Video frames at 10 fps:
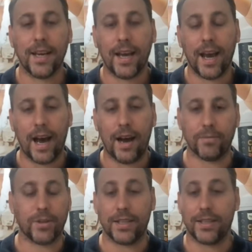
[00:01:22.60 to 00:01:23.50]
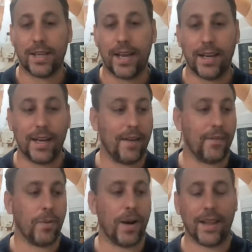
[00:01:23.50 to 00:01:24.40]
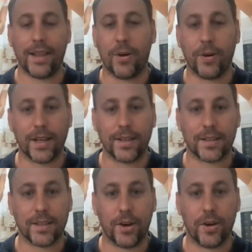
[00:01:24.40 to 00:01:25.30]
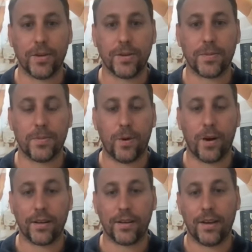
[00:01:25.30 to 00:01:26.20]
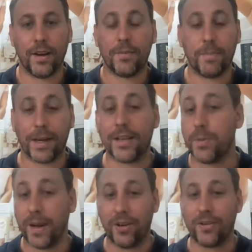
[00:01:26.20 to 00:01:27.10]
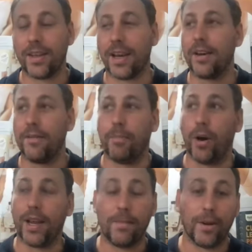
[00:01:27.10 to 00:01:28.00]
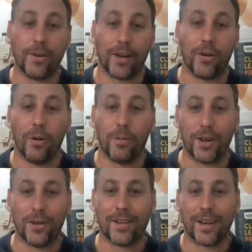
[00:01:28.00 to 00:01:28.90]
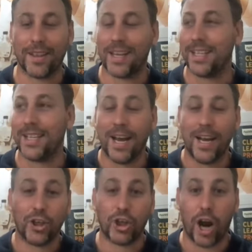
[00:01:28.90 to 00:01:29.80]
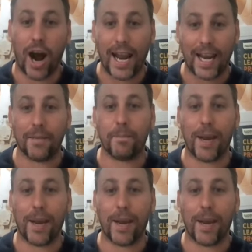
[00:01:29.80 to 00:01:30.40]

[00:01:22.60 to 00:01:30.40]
Mm-hmm. Just so everyone in the audience knows what, because when you think of bodybuilding, normally you think of these giant